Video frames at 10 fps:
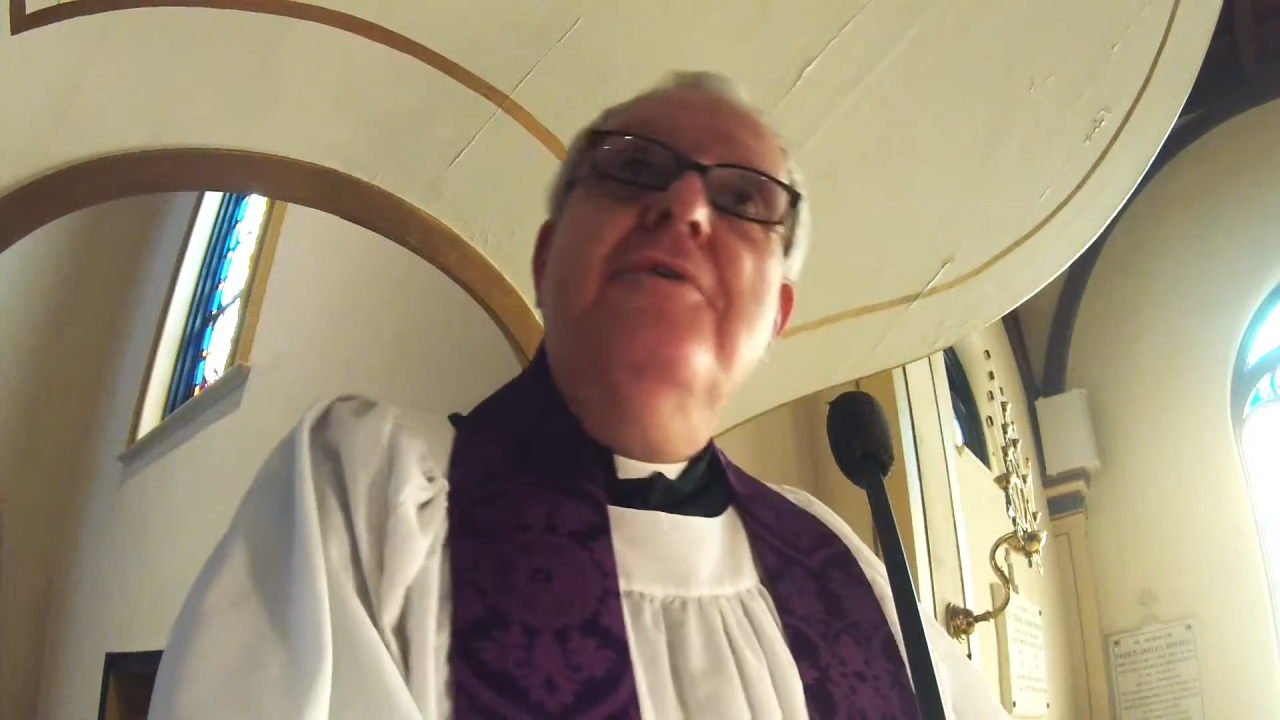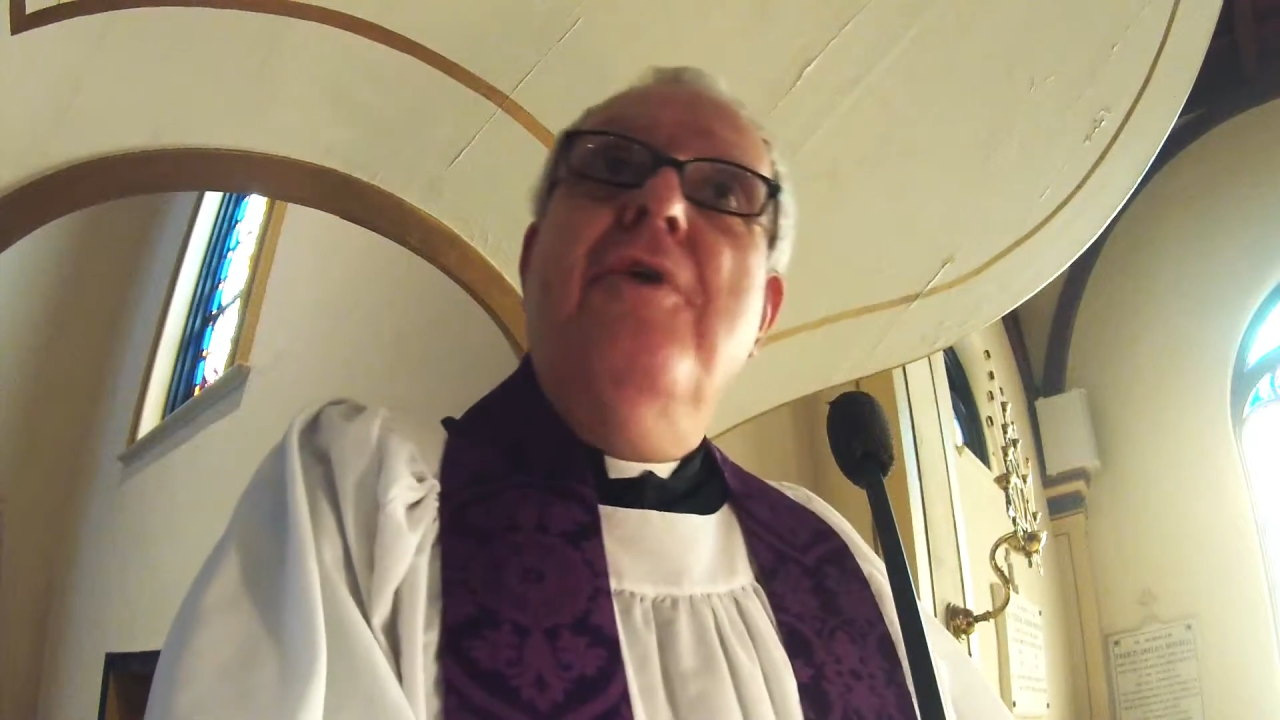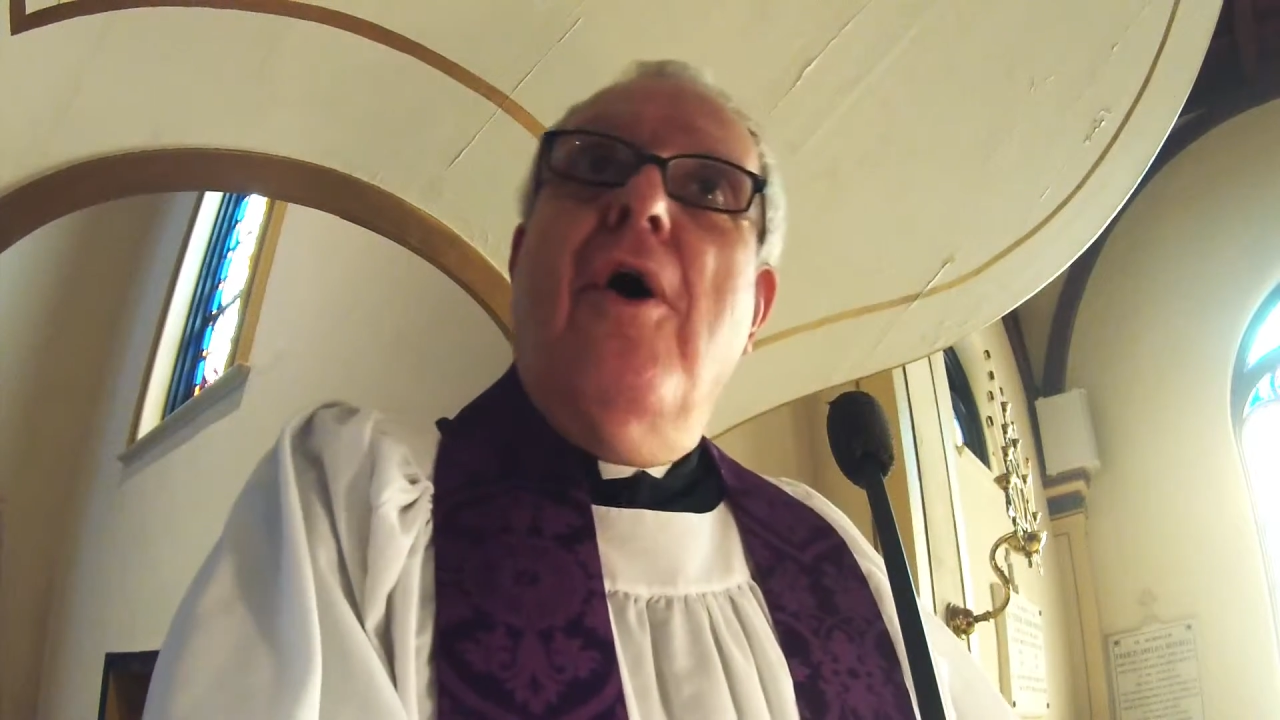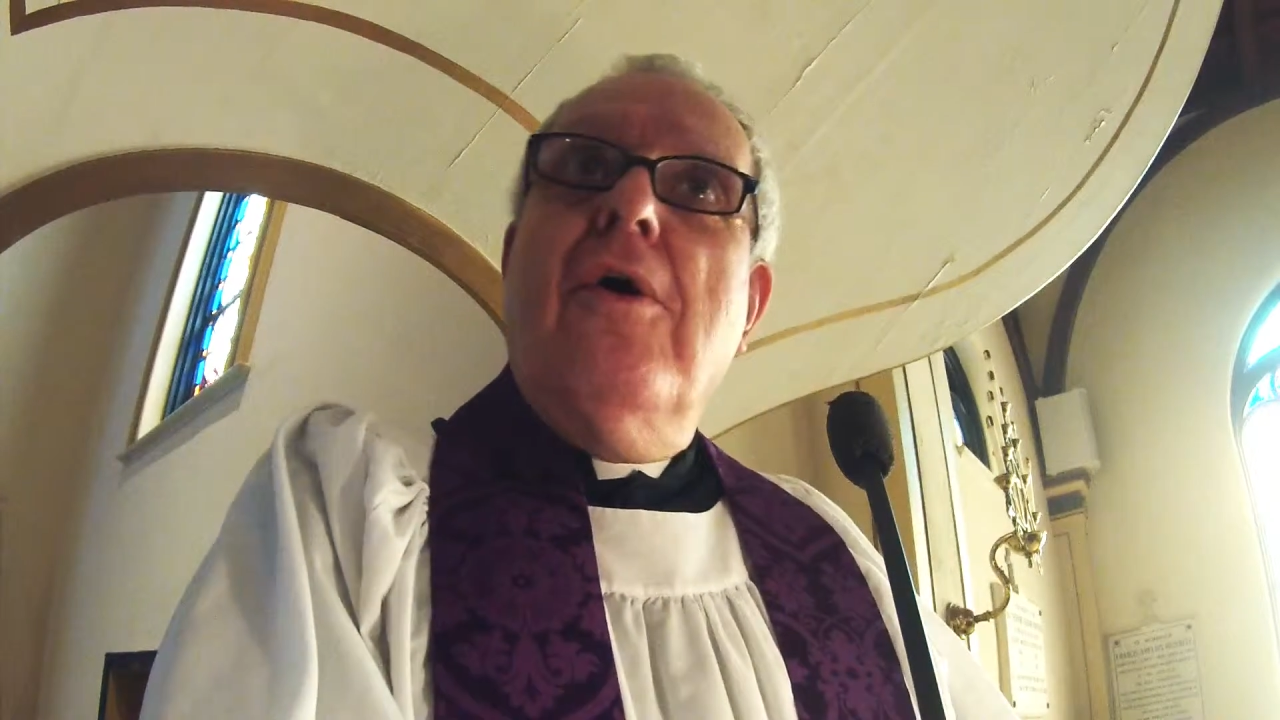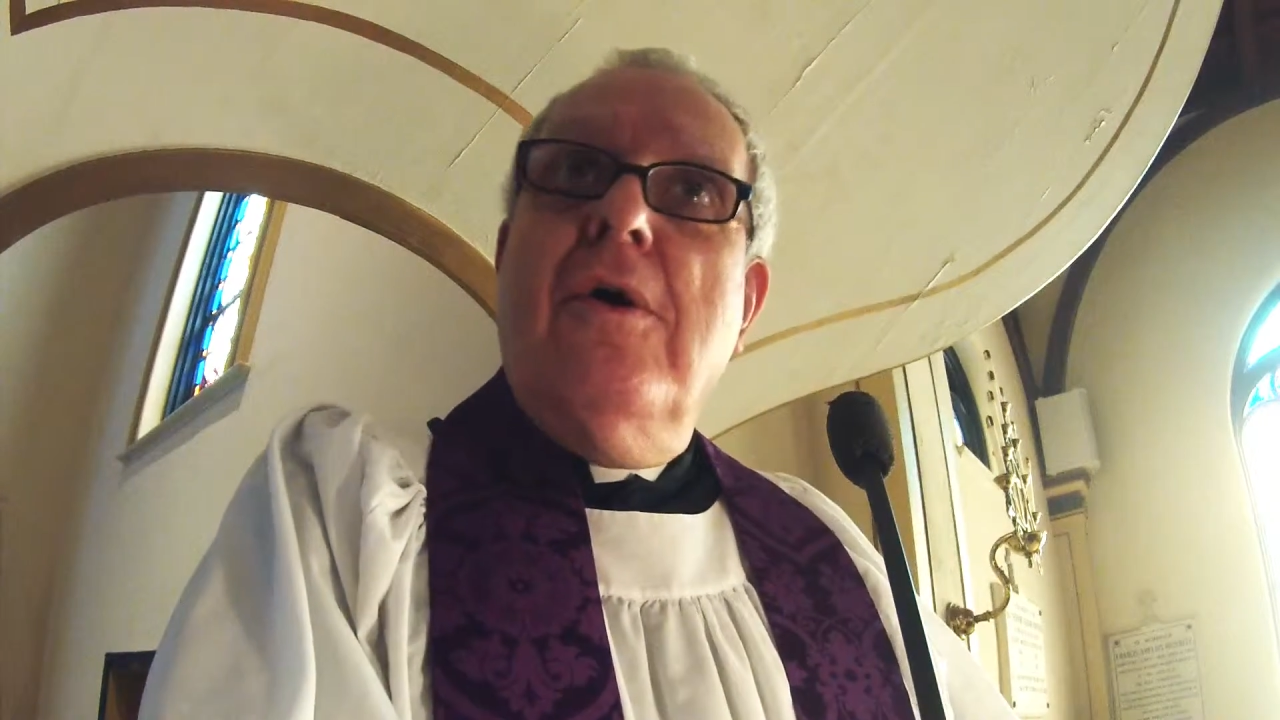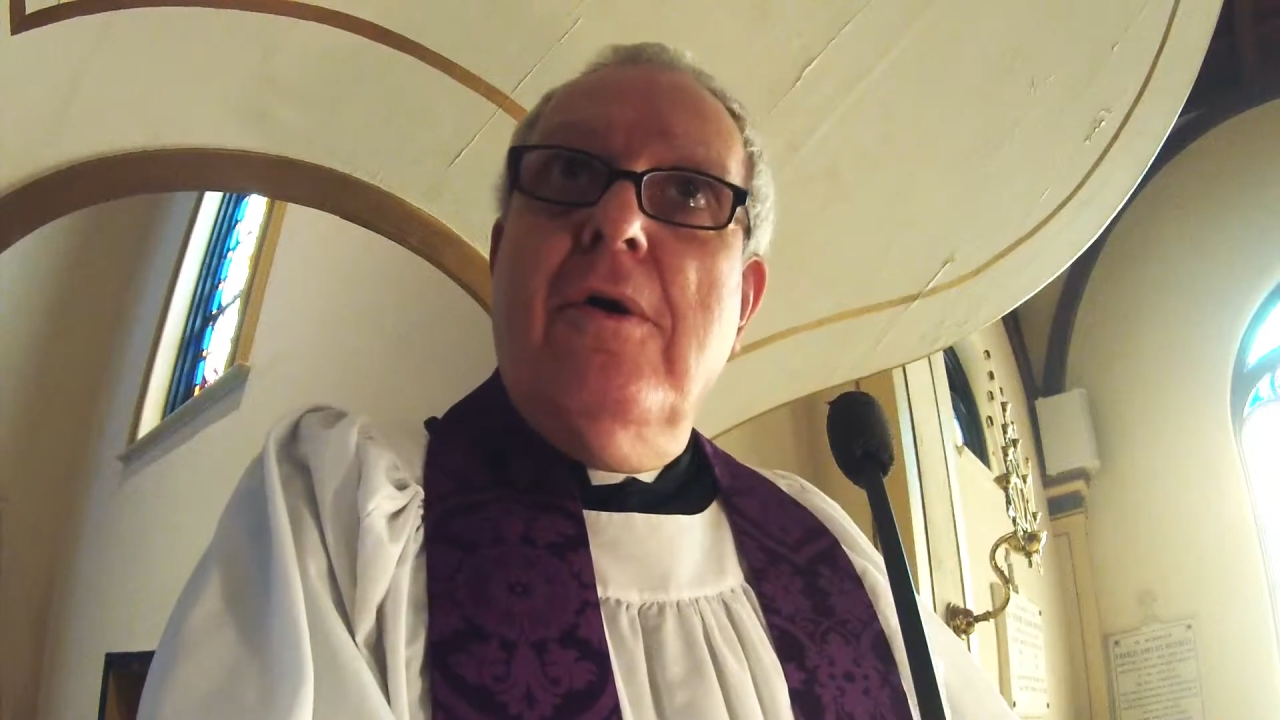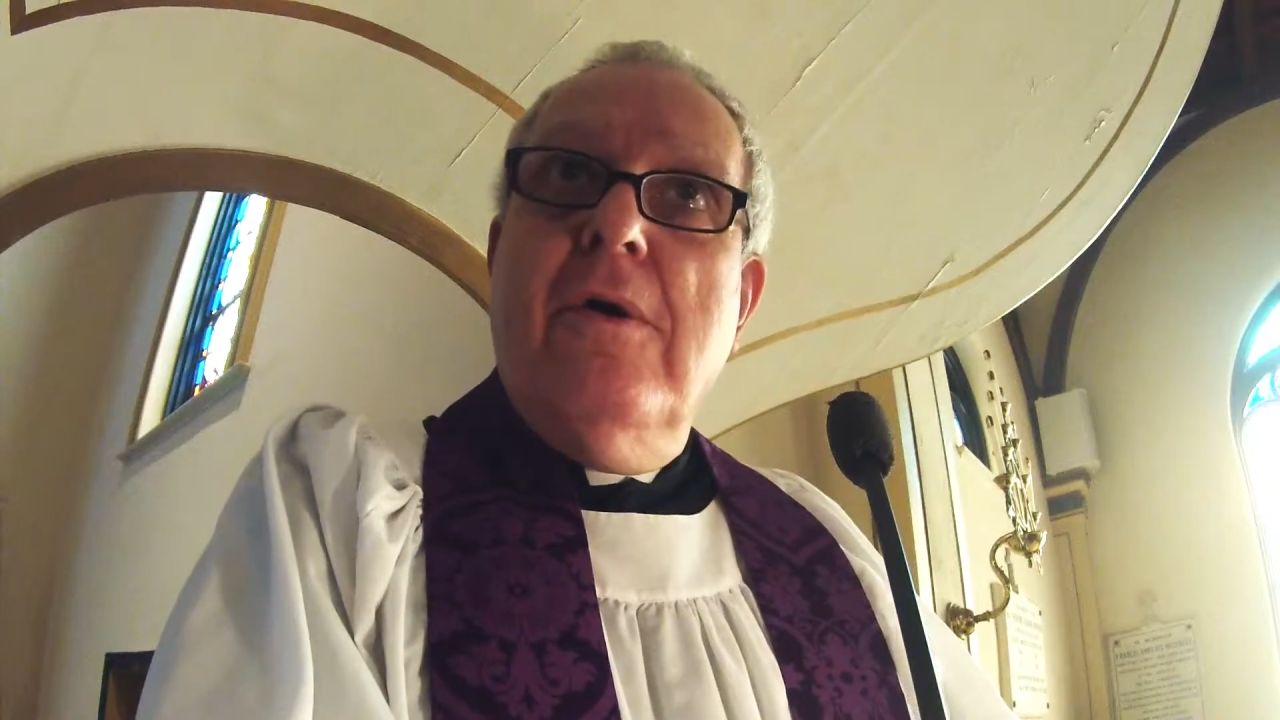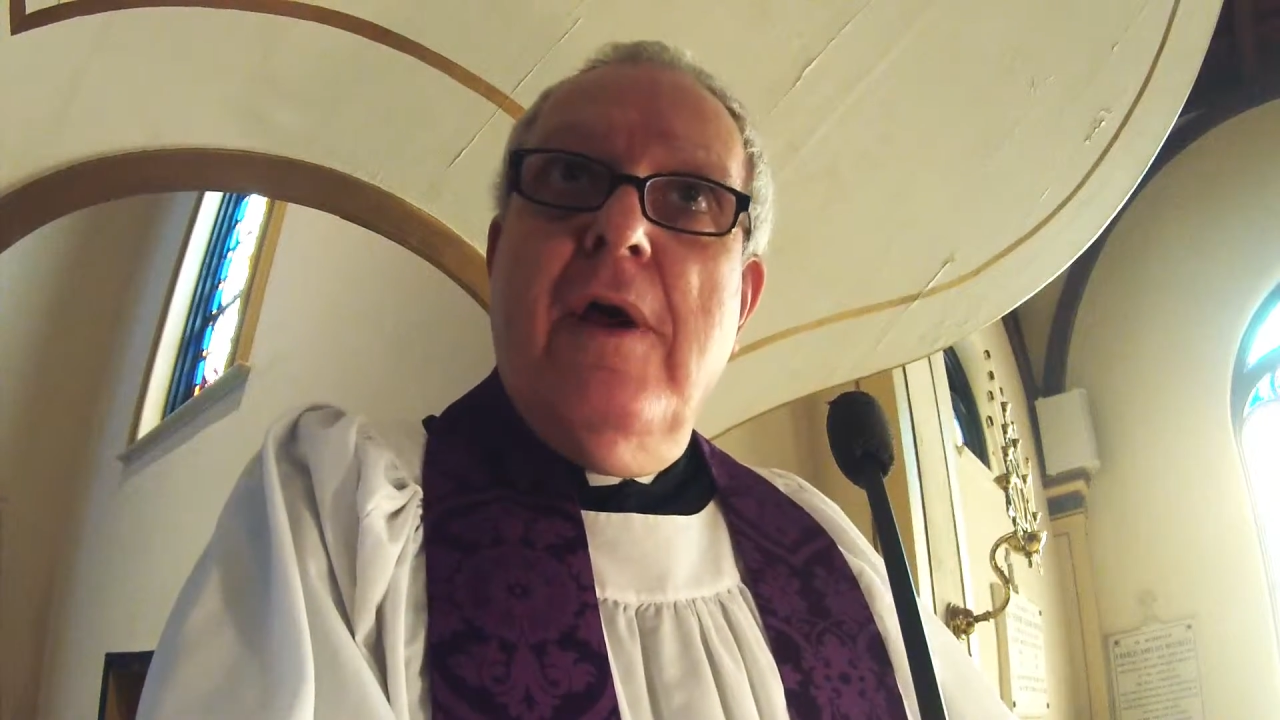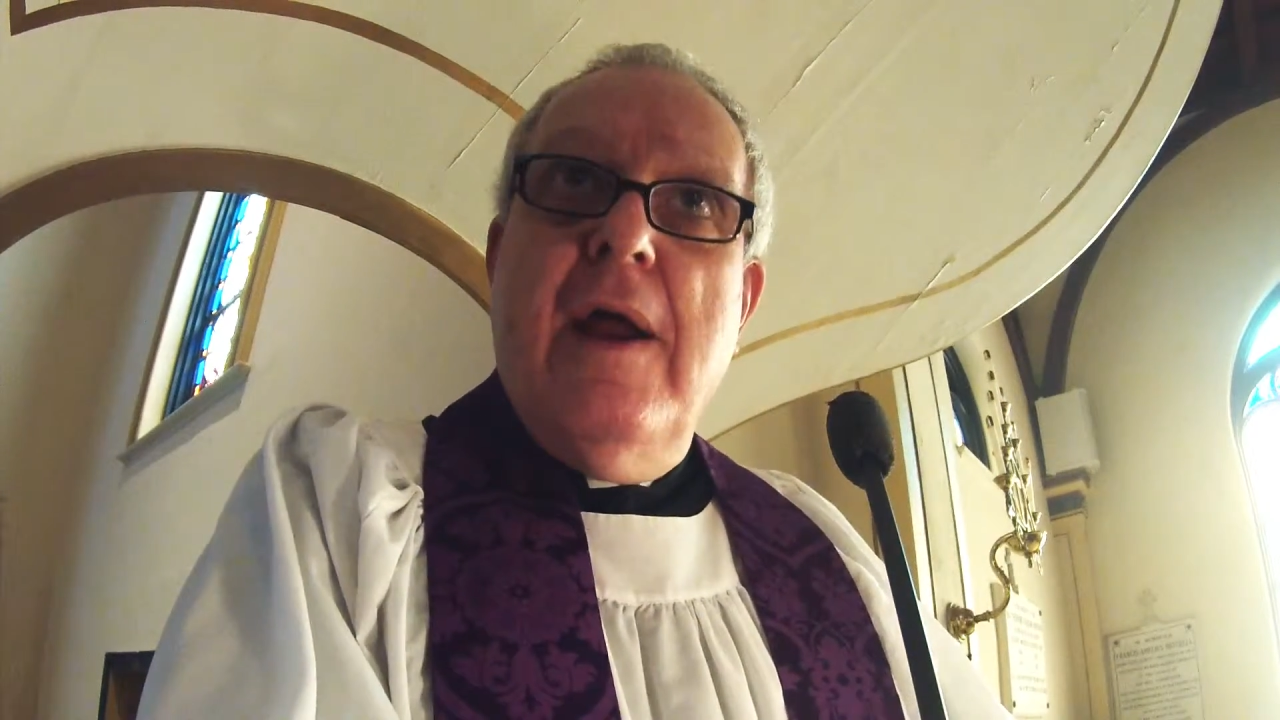darker